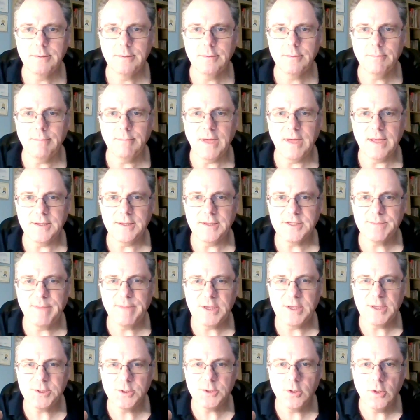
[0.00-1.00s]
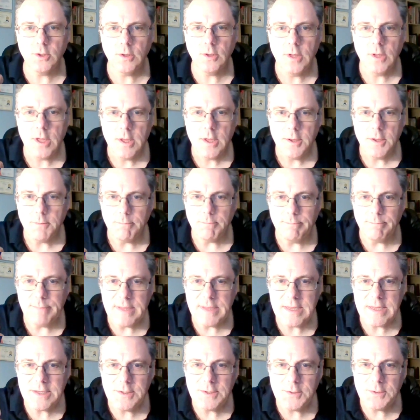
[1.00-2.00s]
My special
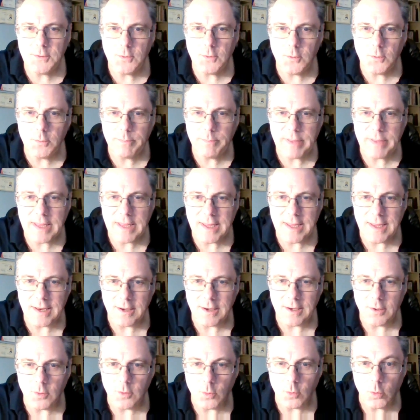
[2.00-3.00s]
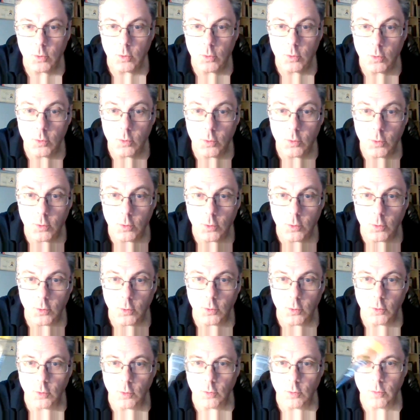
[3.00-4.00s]
Be-Do pen.
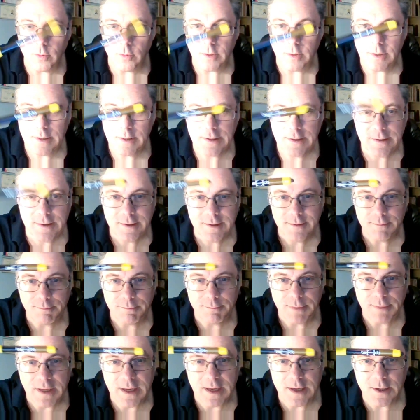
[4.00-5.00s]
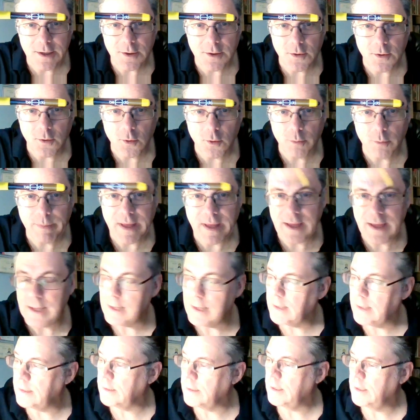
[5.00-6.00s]
Ooh, Be-Do pen.
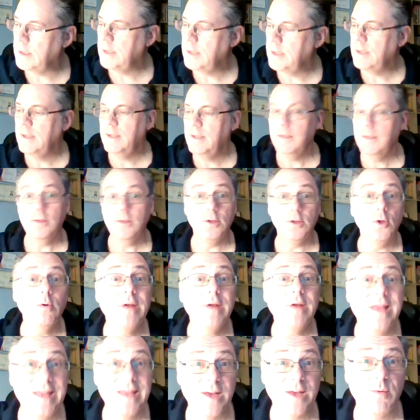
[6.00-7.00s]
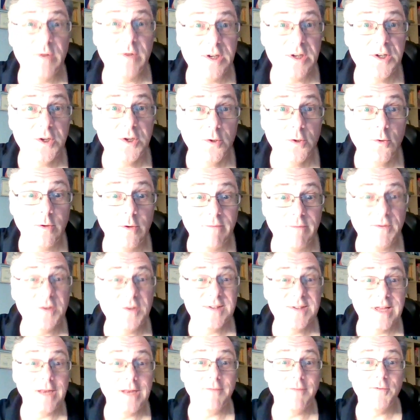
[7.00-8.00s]
You can get one too if you
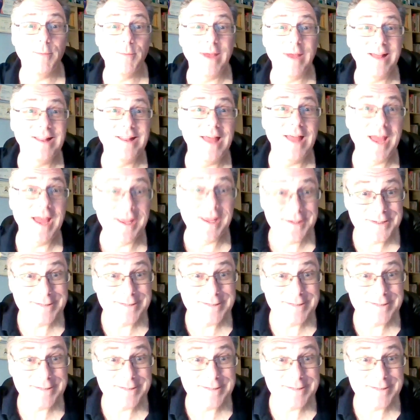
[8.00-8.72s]
sign up for my class.